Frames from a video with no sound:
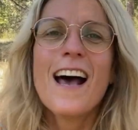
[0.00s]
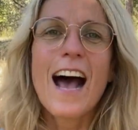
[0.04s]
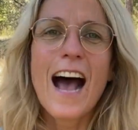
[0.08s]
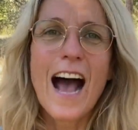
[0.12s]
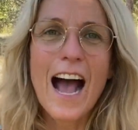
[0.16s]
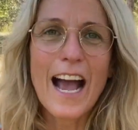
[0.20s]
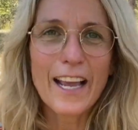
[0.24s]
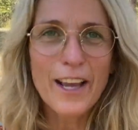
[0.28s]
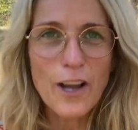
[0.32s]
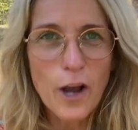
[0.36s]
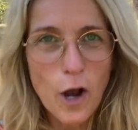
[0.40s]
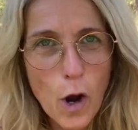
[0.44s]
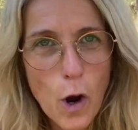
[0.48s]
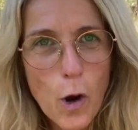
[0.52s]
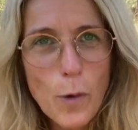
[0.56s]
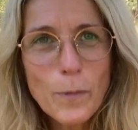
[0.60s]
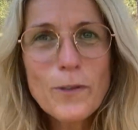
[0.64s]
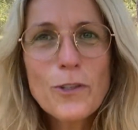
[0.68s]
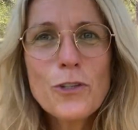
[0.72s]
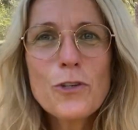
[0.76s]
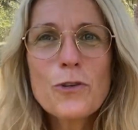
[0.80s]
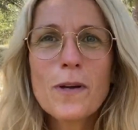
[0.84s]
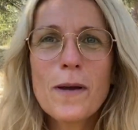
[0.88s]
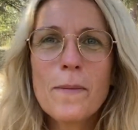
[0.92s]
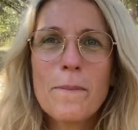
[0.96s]
I hope that
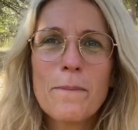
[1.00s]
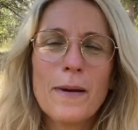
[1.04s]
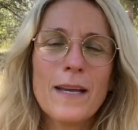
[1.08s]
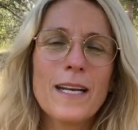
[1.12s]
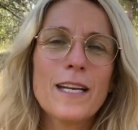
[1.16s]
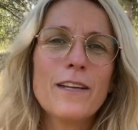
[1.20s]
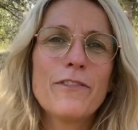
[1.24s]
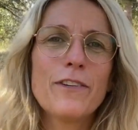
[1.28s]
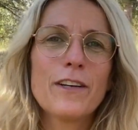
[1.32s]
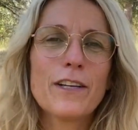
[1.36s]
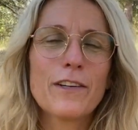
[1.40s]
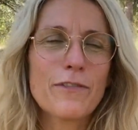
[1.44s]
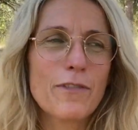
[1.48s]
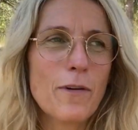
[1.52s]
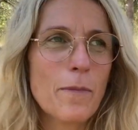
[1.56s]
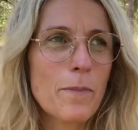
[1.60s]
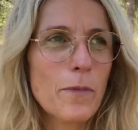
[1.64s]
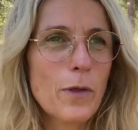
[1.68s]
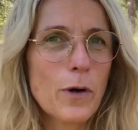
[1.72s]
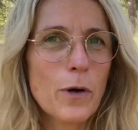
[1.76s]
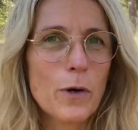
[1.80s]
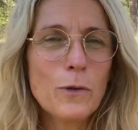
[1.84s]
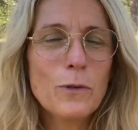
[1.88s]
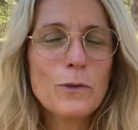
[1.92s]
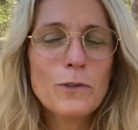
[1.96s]
you can benefit from
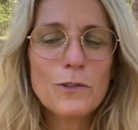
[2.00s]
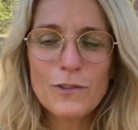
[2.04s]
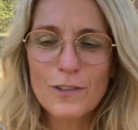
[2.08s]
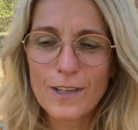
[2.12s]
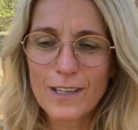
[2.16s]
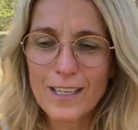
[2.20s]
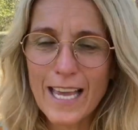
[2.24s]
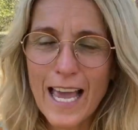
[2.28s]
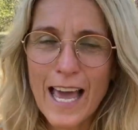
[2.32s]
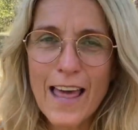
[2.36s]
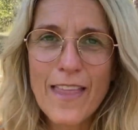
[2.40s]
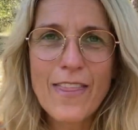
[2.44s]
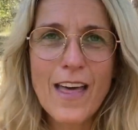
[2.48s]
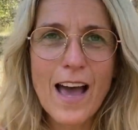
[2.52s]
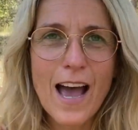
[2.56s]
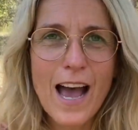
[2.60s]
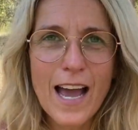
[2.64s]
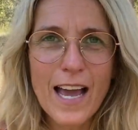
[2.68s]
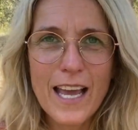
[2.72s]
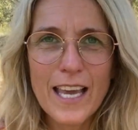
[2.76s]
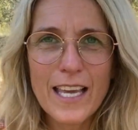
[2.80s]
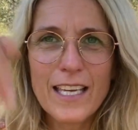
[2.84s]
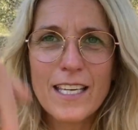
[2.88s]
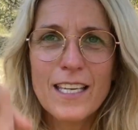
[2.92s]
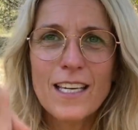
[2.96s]
those. Again,
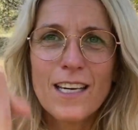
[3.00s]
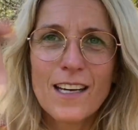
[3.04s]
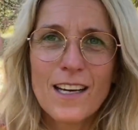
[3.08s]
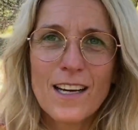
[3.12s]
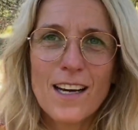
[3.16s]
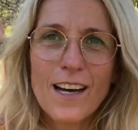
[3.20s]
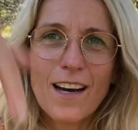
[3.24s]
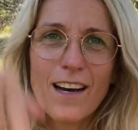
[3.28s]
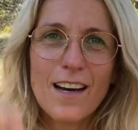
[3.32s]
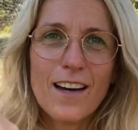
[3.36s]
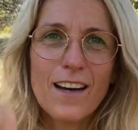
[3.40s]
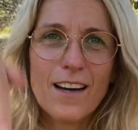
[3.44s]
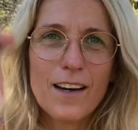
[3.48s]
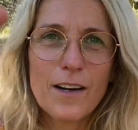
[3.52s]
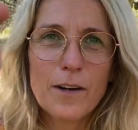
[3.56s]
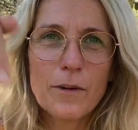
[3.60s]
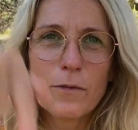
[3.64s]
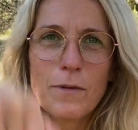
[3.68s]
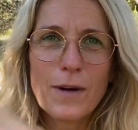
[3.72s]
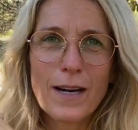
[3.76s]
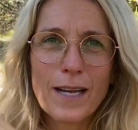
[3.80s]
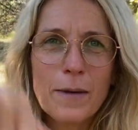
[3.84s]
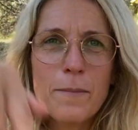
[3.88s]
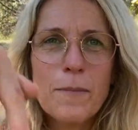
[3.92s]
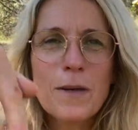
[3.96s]
I
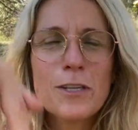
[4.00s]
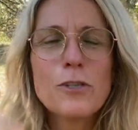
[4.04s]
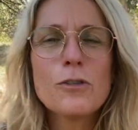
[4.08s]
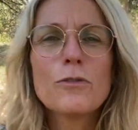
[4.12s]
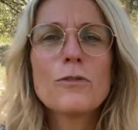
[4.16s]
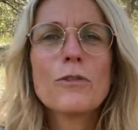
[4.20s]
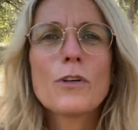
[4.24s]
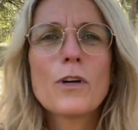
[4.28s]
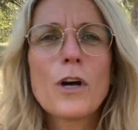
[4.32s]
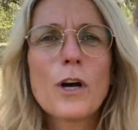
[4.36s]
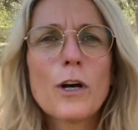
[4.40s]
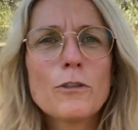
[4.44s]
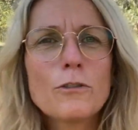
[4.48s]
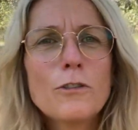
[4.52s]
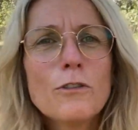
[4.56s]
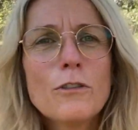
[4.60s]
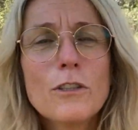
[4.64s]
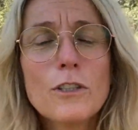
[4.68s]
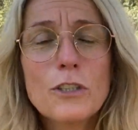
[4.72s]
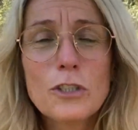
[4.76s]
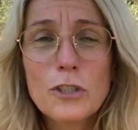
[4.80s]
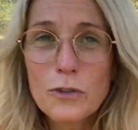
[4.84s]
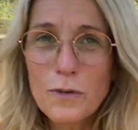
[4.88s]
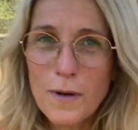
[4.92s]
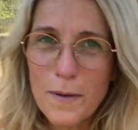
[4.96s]
recommend you to go to the
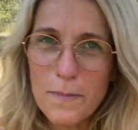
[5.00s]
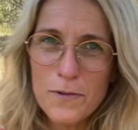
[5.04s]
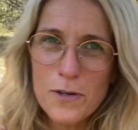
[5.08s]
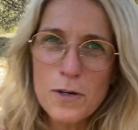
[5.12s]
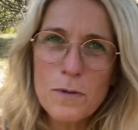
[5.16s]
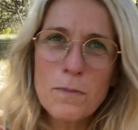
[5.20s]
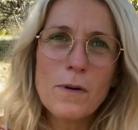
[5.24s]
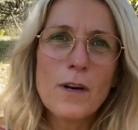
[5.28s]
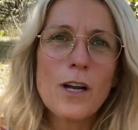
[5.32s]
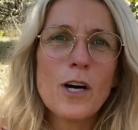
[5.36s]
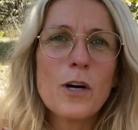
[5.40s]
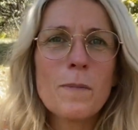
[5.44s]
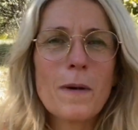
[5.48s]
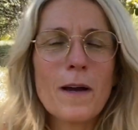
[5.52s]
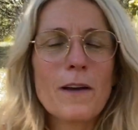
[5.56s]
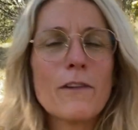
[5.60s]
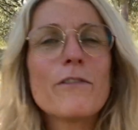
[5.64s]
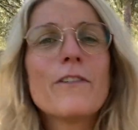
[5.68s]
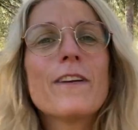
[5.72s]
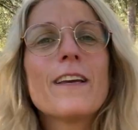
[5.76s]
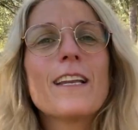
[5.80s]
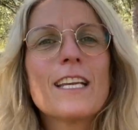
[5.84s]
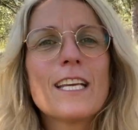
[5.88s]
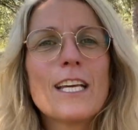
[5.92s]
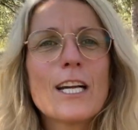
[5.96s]
description below my
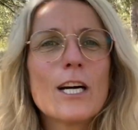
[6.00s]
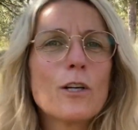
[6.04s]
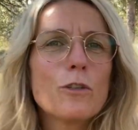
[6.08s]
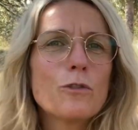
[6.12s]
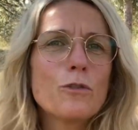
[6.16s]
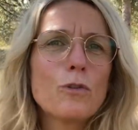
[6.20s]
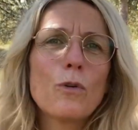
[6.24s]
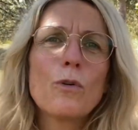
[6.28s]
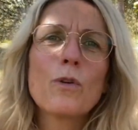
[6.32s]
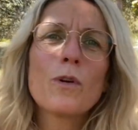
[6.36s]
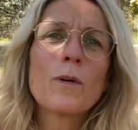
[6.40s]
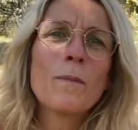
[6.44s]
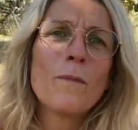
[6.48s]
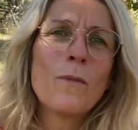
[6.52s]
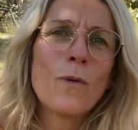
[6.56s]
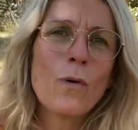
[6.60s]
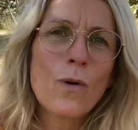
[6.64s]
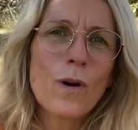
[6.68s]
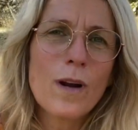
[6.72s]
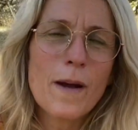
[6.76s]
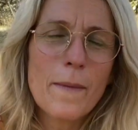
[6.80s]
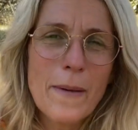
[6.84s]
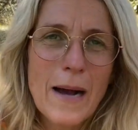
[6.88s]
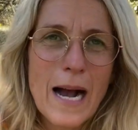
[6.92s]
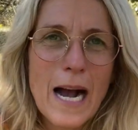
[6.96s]
video to learn more
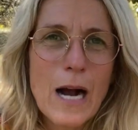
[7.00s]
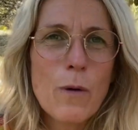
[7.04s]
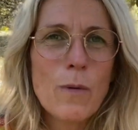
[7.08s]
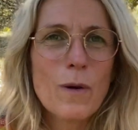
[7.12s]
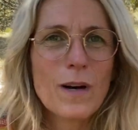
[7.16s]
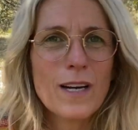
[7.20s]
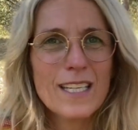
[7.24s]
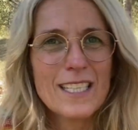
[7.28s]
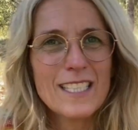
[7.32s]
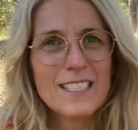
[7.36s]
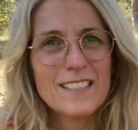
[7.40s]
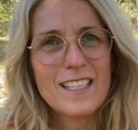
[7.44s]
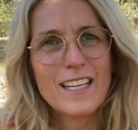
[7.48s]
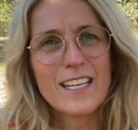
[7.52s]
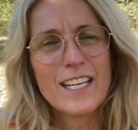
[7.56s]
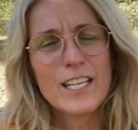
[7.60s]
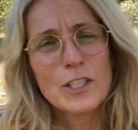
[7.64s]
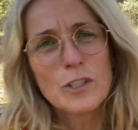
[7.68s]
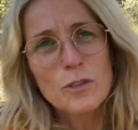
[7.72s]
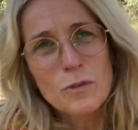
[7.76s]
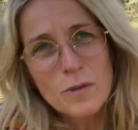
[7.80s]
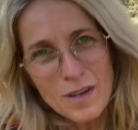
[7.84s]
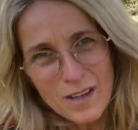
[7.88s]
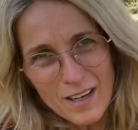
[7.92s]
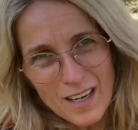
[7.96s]
about what it is that I
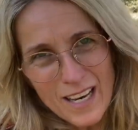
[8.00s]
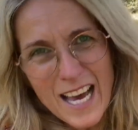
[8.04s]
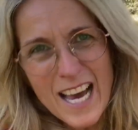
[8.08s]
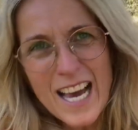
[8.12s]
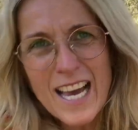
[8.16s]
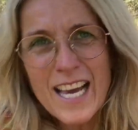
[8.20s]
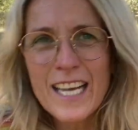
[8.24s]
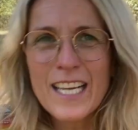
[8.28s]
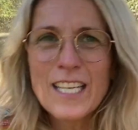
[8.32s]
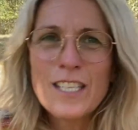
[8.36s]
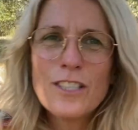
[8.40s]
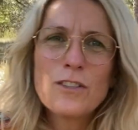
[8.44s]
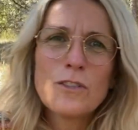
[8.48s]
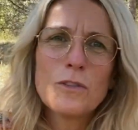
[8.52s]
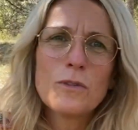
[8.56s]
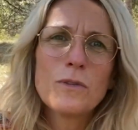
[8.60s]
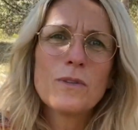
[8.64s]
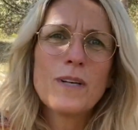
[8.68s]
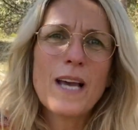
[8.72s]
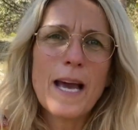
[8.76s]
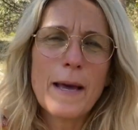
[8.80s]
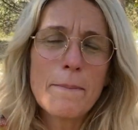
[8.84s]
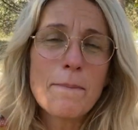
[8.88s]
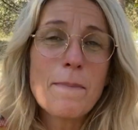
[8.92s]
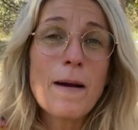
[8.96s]
do online, to
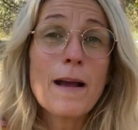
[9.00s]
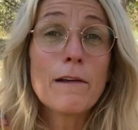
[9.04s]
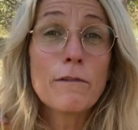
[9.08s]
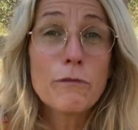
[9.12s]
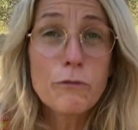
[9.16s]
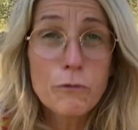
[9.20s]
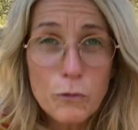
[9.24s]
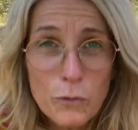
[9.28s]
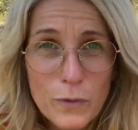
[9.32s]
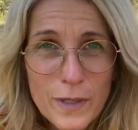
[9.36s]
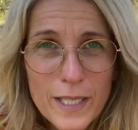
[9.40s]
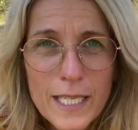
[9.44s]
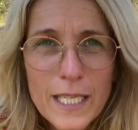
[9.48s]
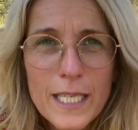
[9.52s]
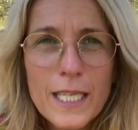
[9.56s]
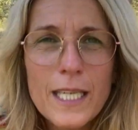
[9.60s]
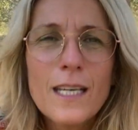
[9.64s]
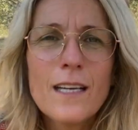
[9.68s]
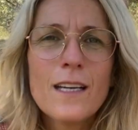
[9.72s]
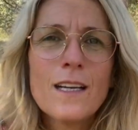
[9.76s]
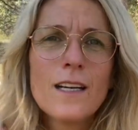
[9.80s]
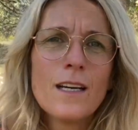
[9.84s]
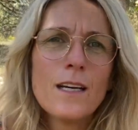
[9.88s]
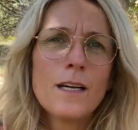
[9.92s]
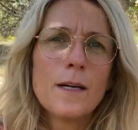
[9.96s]
get my free
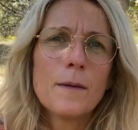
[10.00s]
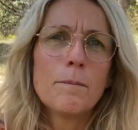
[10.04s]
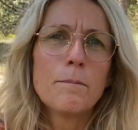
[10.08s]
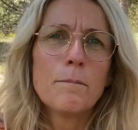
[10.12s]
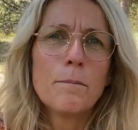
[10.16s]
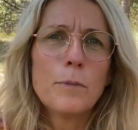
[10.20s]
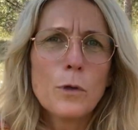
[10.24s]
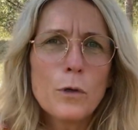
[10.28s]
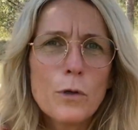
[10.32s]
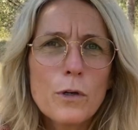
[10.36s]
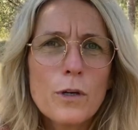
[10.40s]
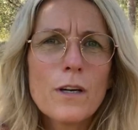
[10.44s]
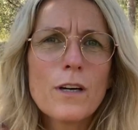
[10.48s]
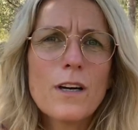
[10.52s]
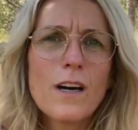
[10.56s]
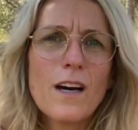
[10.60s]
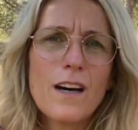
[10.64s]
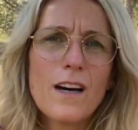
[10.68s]
book